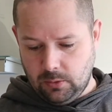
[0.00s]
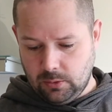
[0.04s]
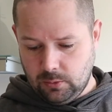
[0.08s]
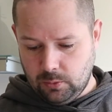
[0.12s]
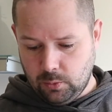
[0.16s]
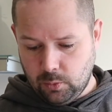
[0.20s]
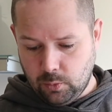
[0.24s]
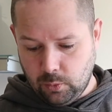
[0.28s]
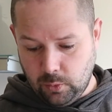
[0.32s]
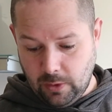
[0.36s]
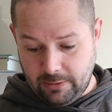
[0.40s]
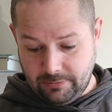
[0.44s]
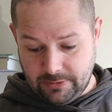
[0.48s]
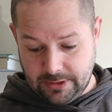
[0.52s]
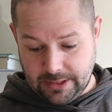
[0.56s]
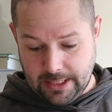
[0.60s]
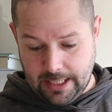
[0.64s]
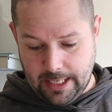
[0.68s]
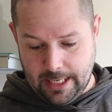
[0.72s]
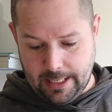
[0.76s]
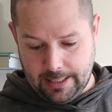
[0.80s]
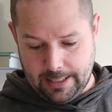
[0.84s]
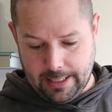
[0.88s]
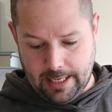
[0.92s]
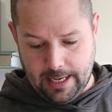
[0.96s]
With
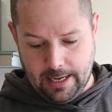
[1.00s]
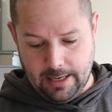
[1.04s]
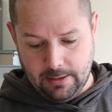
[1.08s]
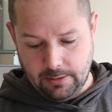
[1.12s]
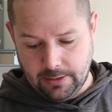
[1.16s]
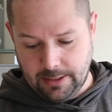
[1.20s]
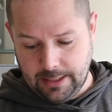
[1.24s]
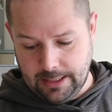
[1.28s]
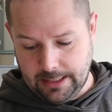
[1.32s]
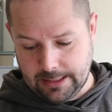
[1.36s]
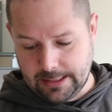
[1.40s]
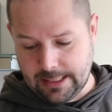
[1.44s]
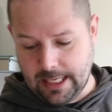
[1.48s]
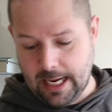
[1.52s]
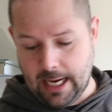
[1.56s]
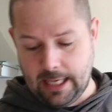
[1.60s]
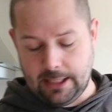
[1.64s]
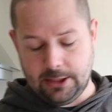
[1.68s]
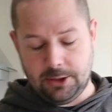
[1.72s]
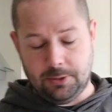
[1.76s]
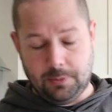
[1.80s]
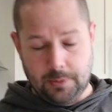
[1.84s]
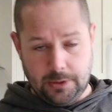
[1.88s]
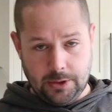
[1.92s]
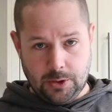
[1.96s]
saying that, the
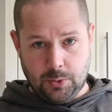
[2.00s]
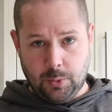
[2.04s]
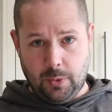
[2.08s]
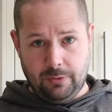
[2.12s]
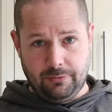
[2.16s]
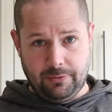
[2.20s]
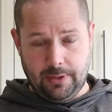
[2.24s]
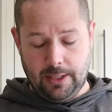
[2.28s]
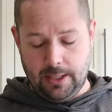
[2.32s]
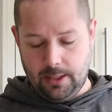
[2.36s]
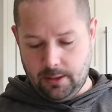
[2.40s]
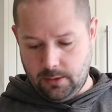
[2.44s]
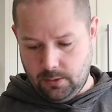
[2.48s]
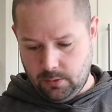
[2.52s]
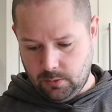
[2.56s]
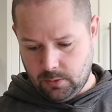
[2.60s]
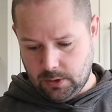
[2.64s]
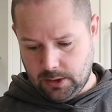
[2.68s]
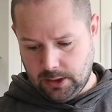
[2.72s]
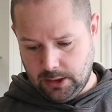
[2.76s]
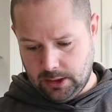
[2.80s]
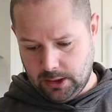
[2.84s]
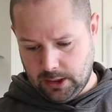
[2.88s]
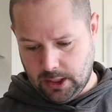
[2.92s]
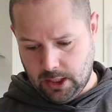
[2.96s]
attachments with it we're
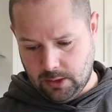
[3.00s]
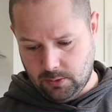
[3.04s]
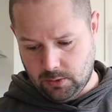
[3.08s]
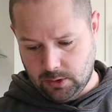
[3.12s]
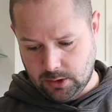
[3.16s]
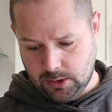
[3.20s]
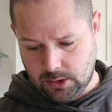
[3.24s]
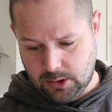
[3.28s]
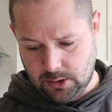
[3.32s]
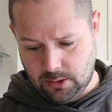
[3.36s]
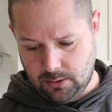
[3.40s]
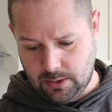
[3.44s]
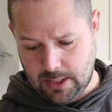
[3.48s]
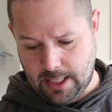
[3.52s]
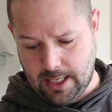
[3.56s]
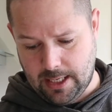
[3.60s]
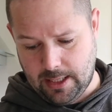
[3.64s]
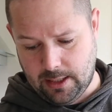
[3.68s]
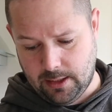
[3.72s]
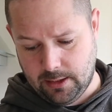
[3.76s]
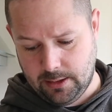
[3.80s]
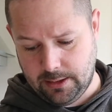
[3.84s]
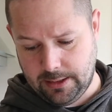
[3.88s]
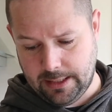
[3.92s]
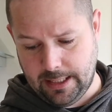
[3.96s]
going to go on to
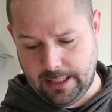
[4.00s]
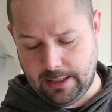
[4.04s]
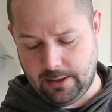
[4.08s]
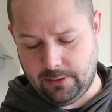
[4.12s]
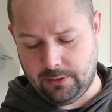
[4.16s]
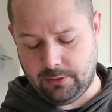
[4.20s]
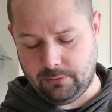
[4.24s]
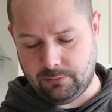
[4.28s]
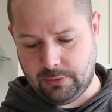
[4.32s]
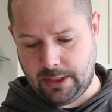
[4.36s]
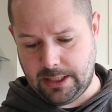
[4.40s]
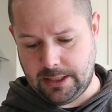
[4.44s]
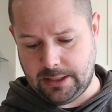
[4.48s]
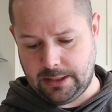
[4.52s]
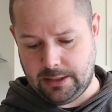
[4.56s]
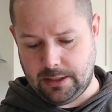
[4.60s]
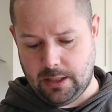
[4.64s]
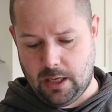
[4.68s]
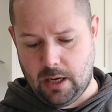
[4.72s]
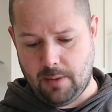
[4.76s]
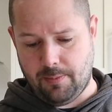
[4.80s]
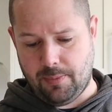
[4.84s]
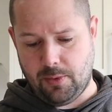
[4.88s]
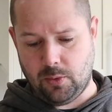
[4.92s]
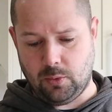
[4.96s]
now. Now the reason that
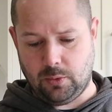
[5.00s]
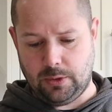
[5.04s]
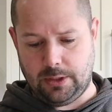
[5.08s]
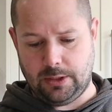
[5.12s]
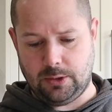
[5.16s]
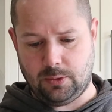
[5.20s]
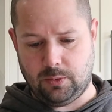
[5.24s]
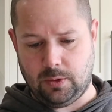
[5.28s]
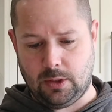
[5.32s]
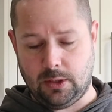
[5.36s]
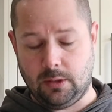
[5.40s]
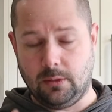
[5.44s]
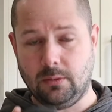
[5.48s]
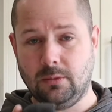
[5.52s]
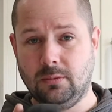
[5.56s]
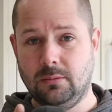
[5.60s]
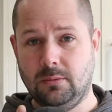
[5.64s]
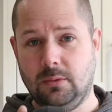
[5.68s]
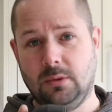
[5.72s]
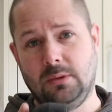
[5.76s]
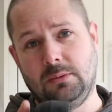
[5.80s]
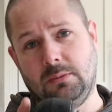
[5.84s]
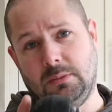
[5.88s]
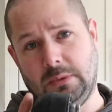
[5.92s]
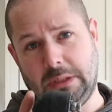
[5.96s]
I bought this one
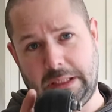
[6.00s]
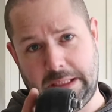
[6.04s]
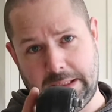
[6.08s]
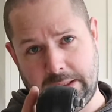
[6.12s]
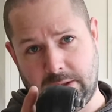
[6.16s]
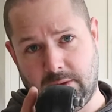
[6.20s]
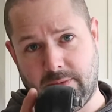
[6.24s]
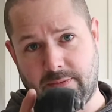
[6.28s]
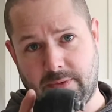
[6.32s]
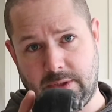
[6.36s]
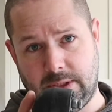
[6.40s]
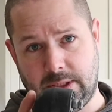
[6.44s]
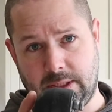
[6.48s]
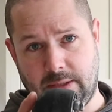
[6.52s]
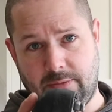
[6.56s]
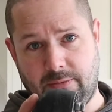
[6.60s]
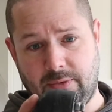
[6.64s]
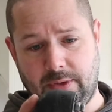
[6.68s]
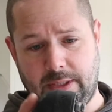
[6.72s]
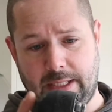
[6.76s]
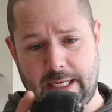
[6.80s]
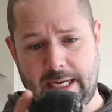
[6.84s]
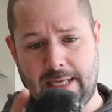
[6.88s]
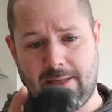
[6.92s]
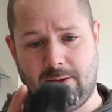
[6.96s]
is obviously for
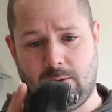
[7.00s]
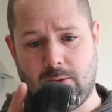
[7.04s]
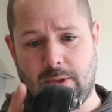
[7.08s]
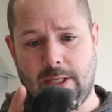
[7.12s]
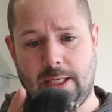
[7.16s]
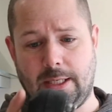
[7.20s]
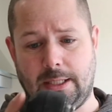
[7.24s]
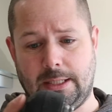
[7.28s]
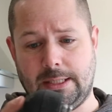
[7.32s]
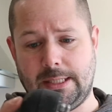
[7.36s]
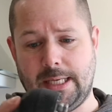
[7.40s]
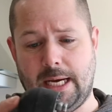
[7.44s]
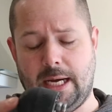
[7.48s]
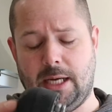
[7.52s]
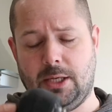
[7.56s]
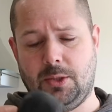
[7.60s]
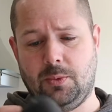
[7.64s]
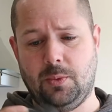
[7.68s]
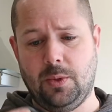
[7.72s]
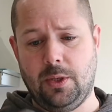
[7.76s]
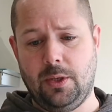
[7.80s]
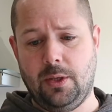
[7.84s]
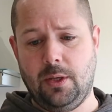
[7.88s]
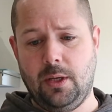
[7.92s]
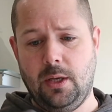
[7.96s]
the angled head
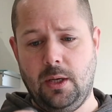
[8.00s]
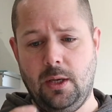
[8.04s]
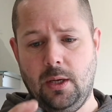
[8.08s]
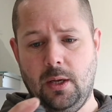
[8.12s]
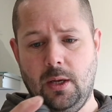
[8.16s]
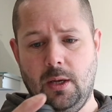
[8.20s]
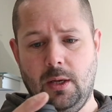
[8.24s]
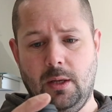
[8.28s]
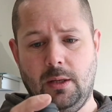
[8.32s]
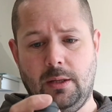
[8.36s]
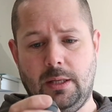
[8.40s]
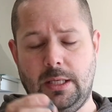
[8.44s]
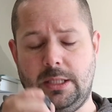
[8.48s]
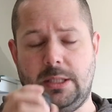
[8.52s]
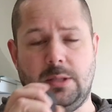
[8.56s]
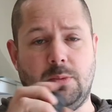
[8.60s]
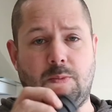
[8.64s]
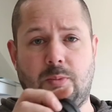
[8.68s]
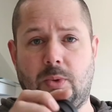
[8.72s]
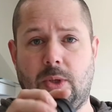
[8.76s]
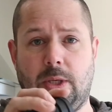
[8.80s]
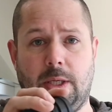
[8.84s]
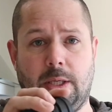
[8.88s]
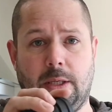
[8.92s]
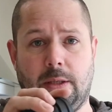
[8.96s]
attachment. This is
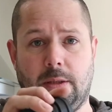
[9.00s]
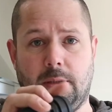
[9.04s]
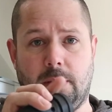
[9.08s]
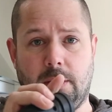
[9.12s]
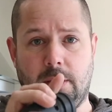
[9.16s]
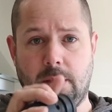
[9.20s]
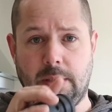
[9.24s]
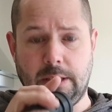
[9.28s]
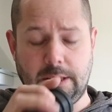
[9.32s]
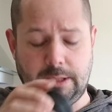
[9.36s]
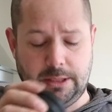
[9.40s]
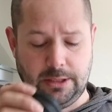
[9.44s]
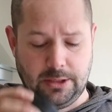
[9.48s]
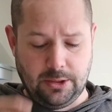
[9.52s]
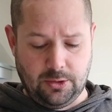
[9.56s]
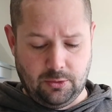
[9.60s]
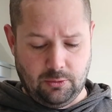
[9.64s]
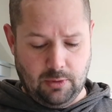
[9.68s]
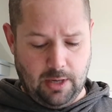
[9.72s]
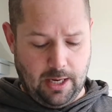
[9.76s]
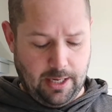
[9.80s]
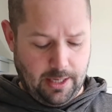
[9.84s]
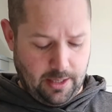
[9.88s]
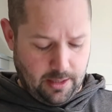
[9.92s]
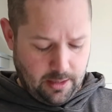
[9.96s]
brilliant, this is
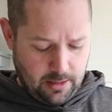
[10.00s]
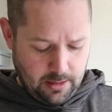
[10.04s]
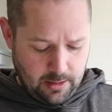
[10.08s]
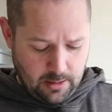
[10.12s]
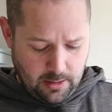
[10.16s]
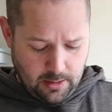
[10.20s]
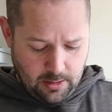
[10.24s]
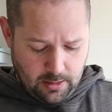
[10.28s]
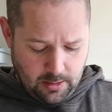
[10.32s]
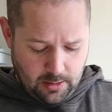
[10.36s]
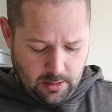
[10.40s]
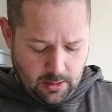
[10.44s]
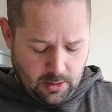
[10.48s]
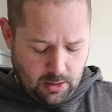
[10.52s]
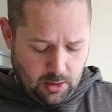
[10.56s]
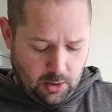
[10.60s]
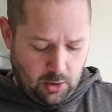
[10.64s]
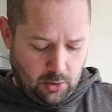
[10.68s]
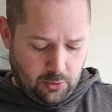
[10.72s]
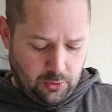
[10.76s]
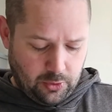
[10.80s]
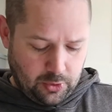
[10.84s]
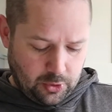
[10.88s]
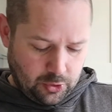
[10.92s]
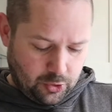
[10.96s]
great.
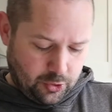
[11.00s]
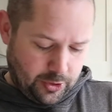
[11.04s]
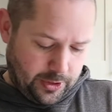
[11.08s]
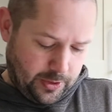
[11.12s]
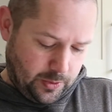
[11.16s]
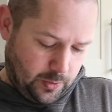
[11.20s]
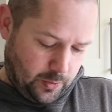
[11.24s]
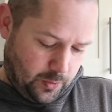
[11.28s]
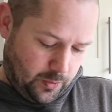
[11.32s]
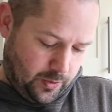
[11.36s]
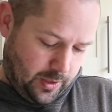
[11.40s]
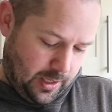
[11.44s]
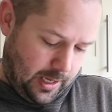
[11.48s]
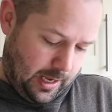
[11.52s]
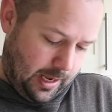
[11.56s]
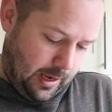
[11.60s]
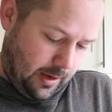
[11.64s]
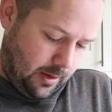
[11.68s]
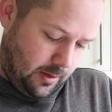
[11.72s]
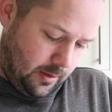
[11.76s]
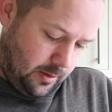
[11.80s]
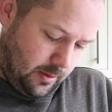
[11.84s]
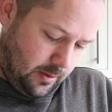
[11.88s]
On the drill there,